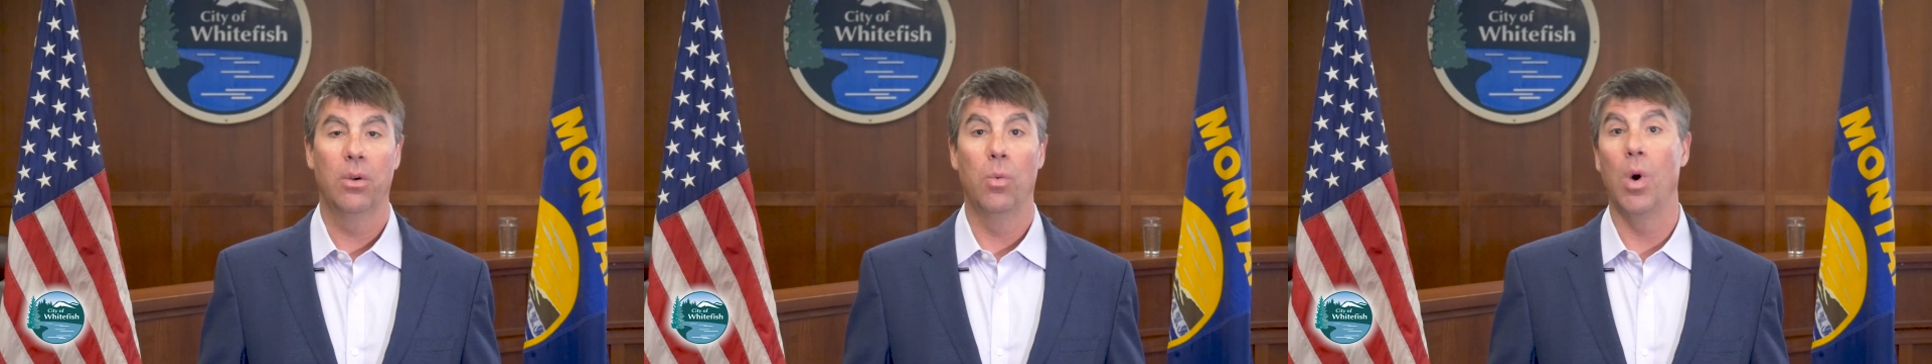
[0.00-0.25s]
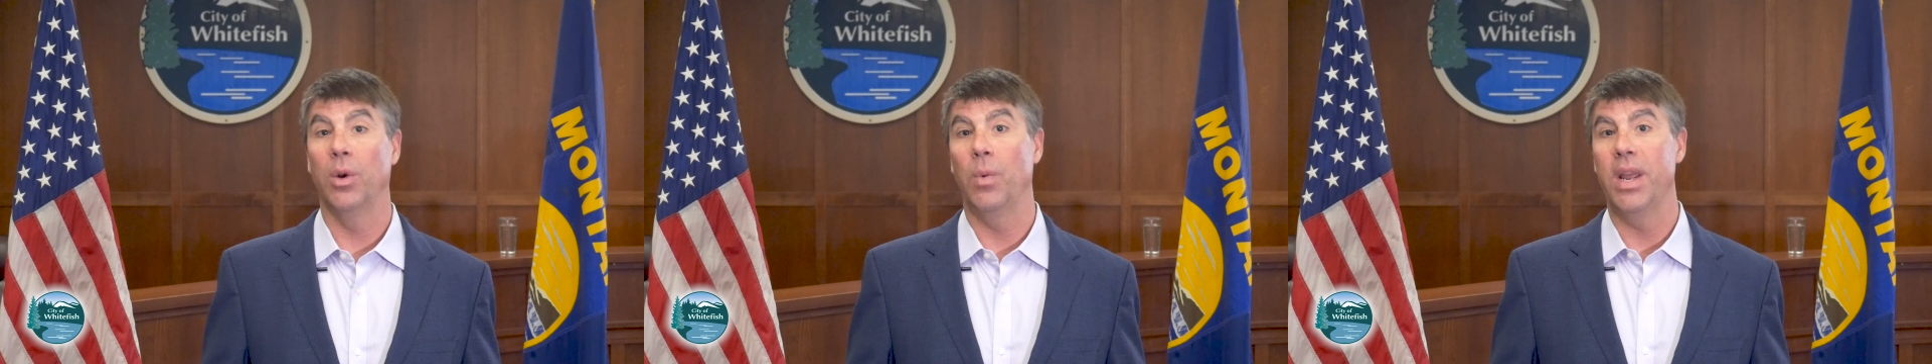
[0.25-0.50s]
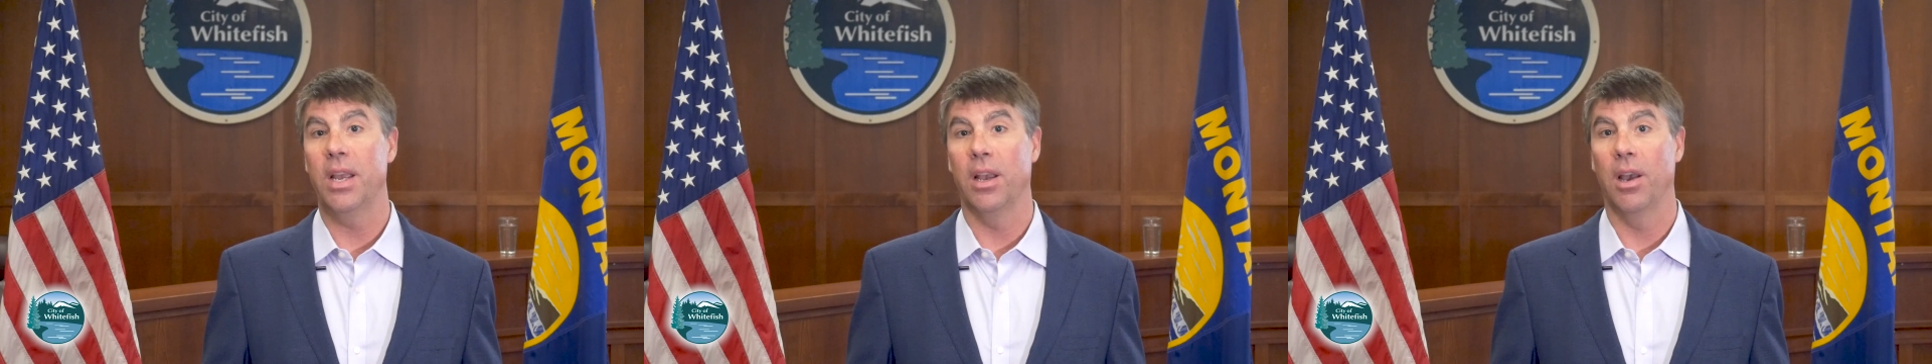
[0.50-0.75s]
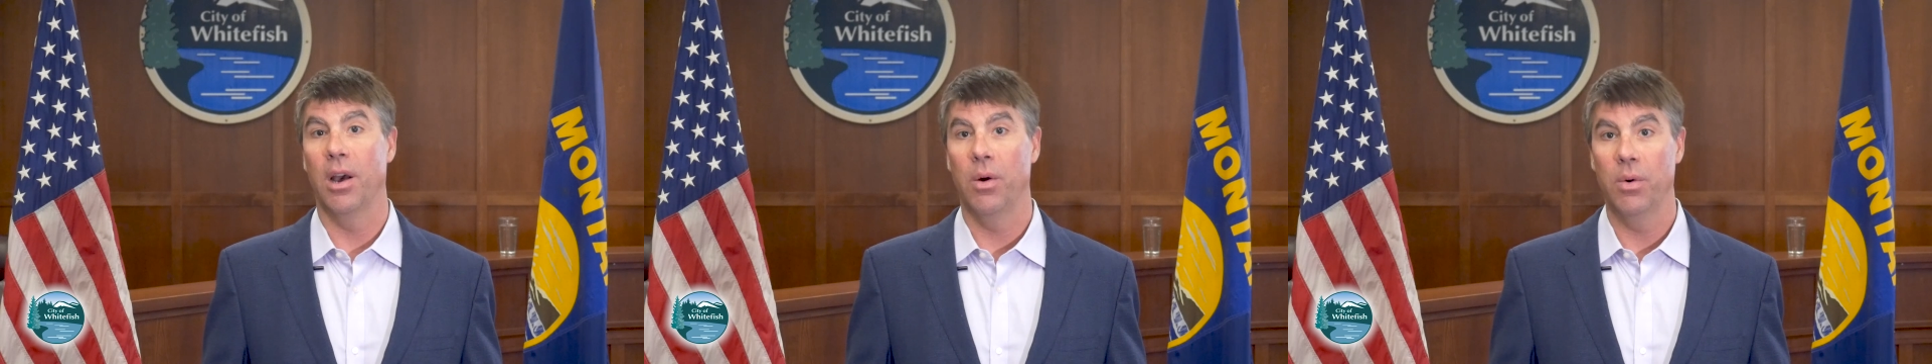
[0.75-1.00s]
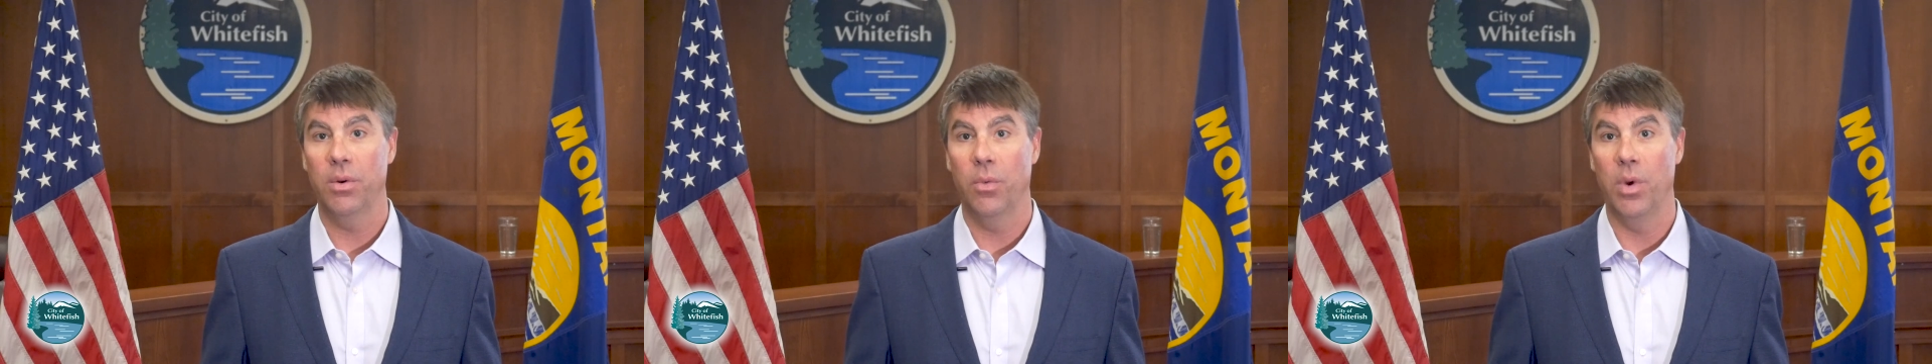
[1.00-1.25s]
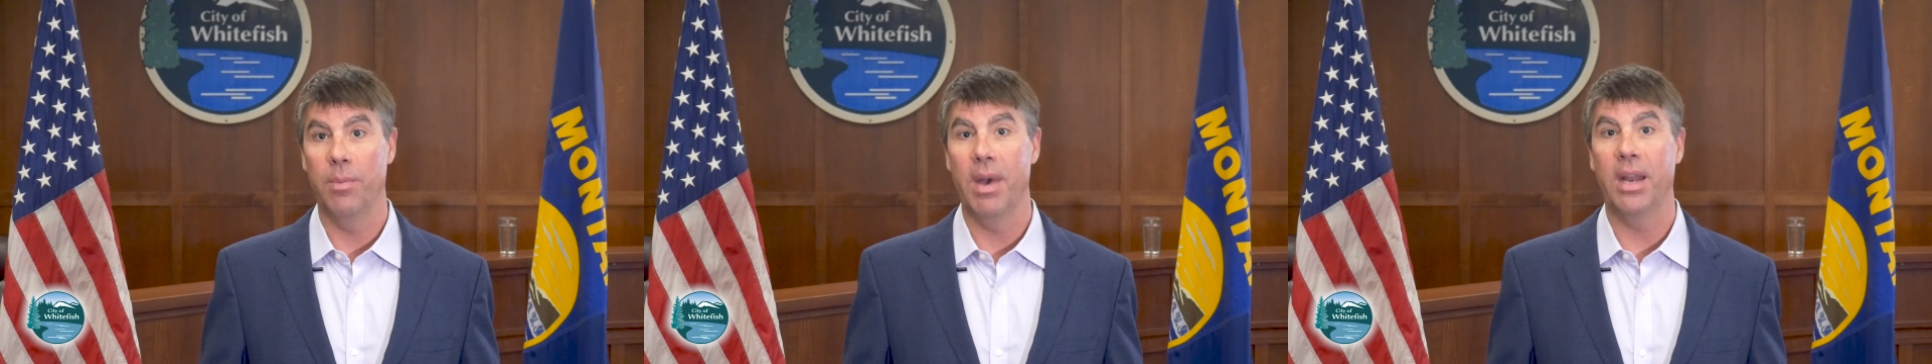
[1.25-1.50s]
1 week ago,
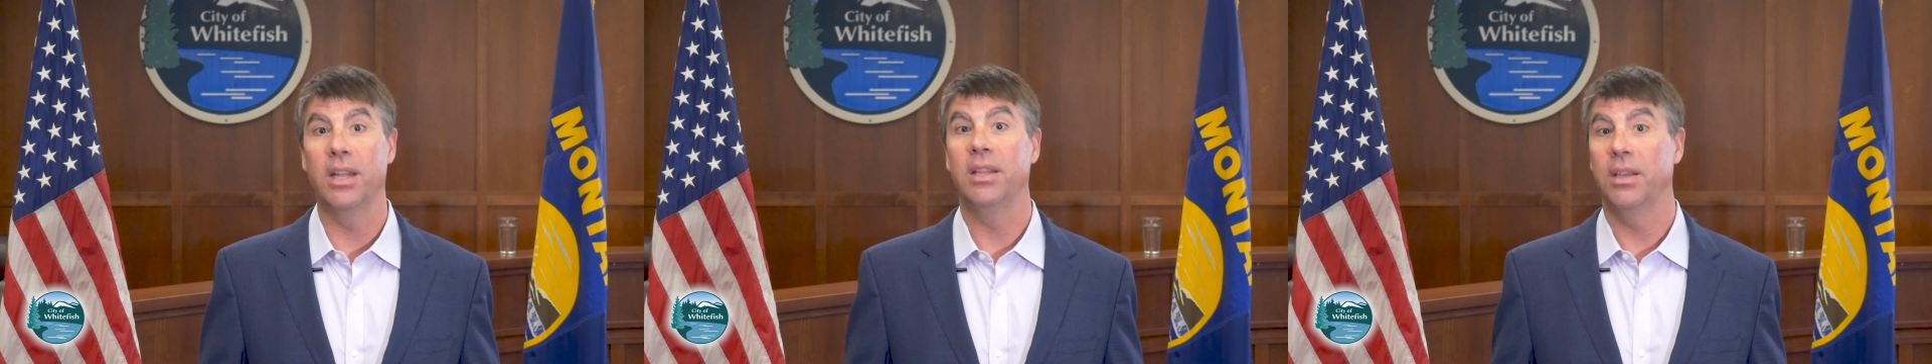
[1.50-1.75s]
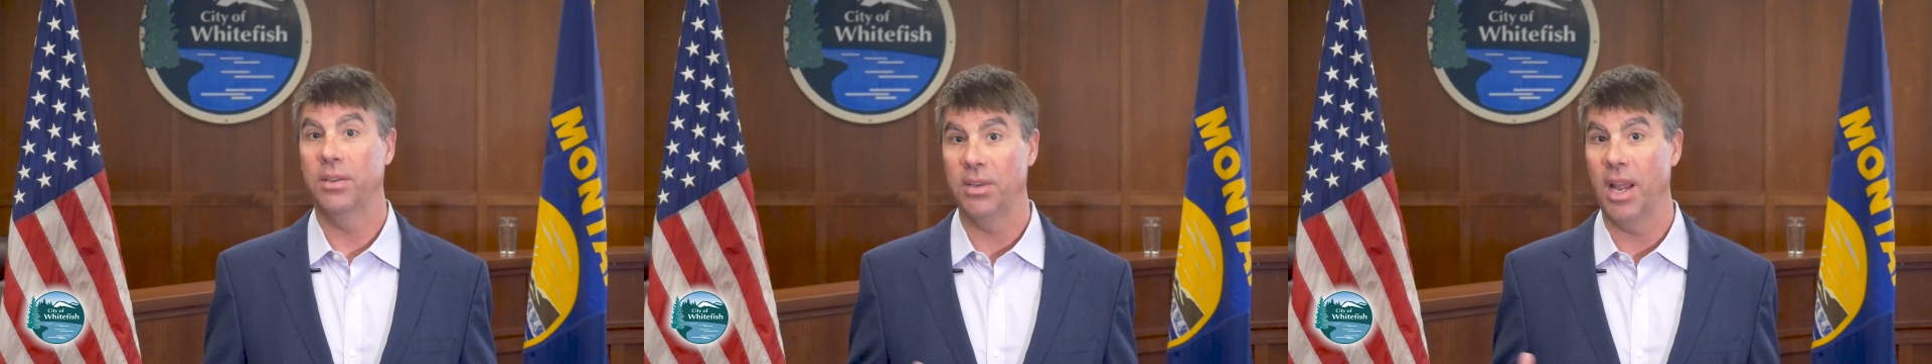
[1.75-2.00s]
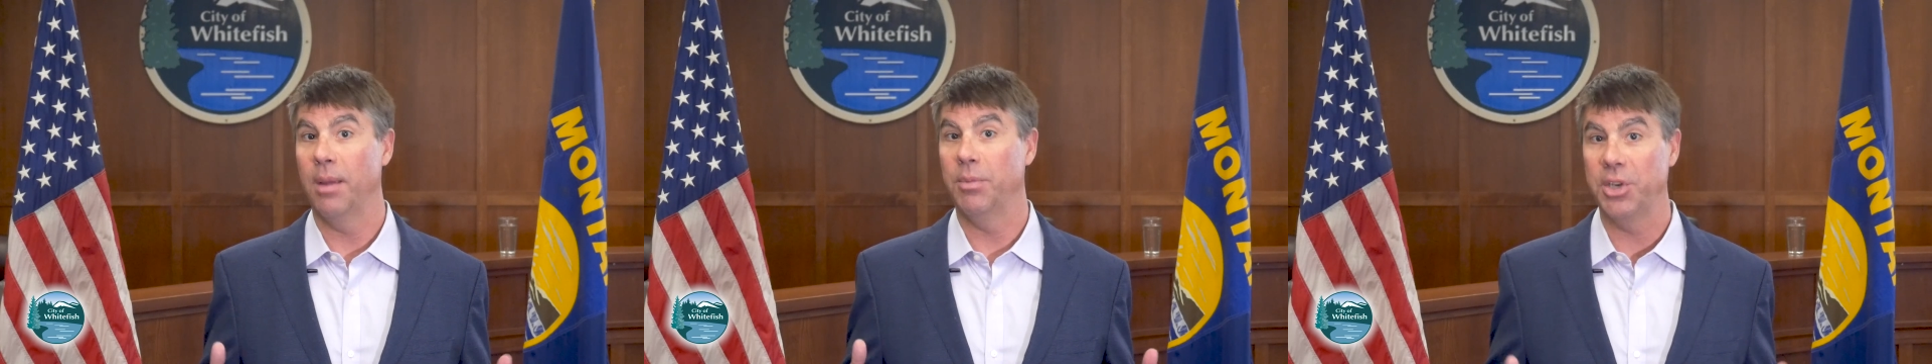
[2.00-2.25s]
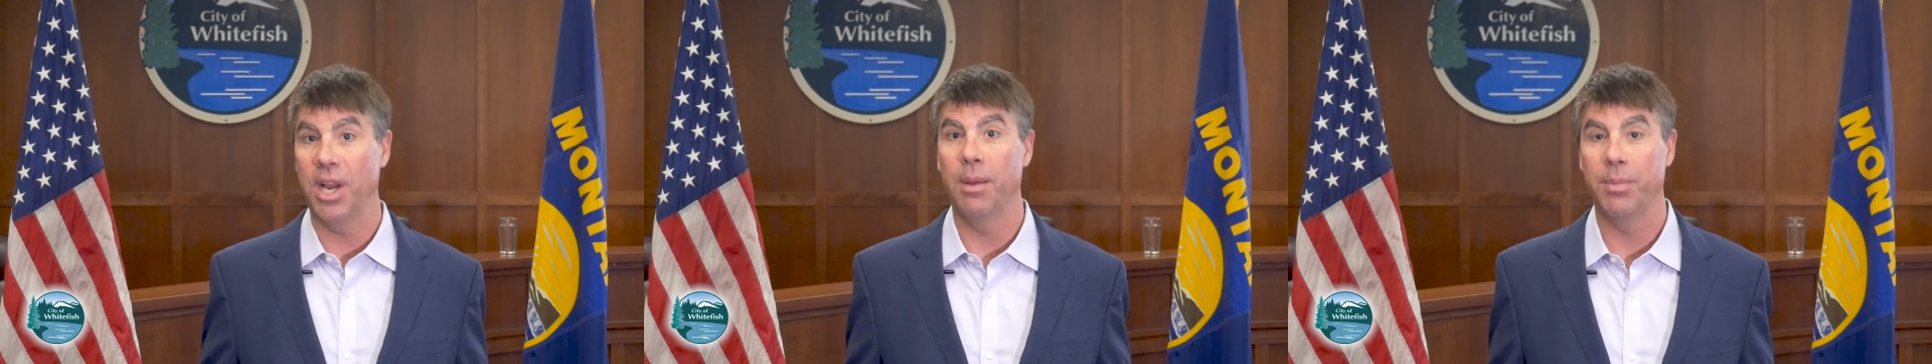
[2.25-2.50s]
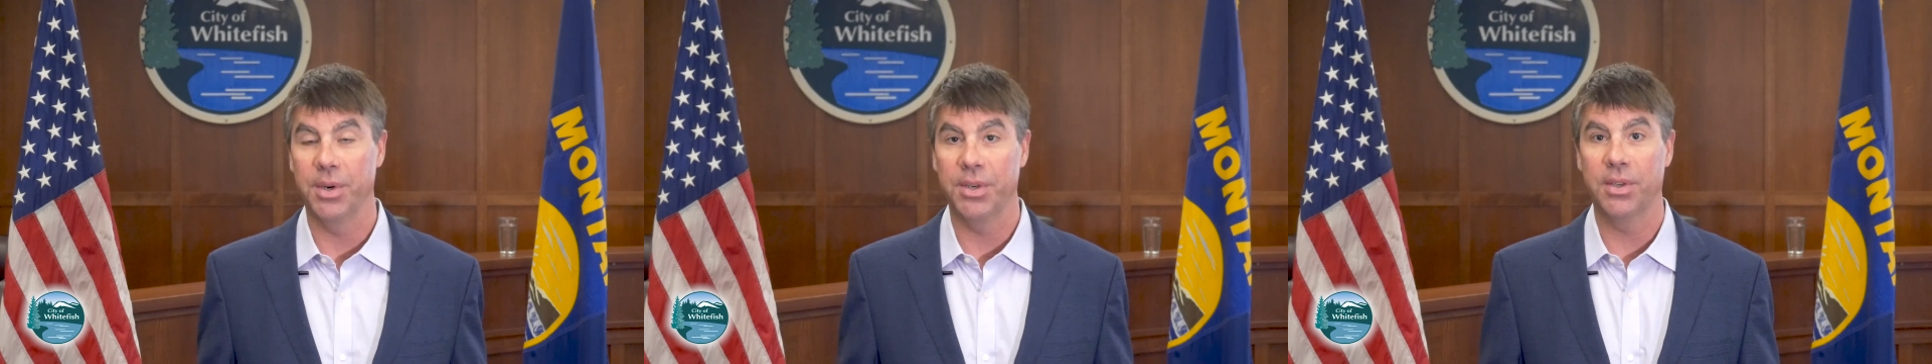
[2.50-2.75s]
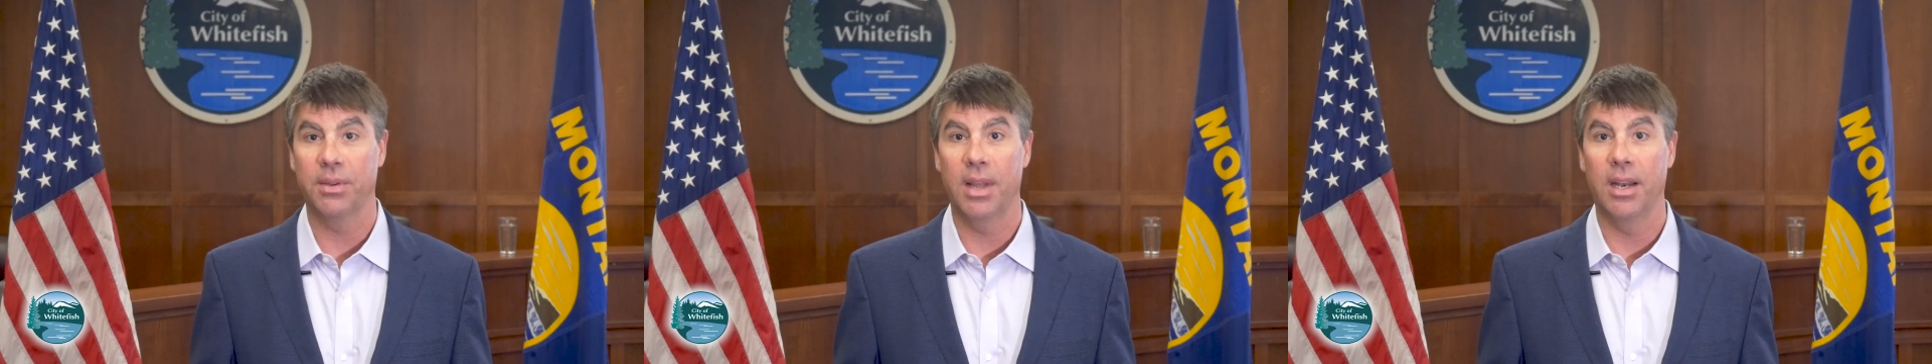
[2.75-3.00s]
we met in these same chambers